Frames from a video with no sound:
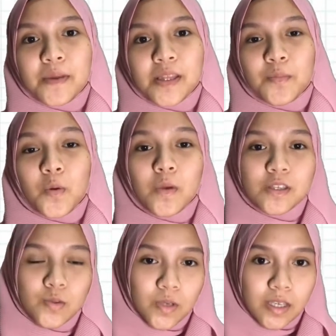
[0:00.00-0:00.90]
binti
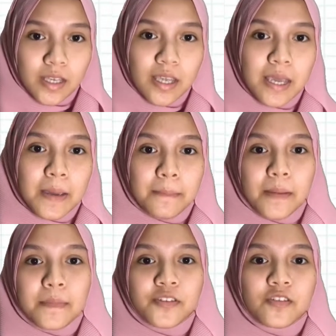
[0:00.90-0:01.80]
Muhammad Zuki. My
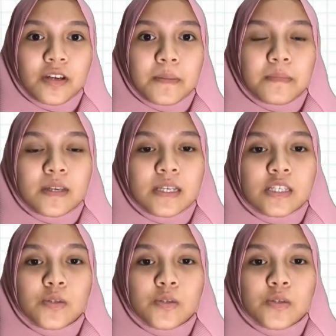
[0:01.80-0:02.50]
matric number is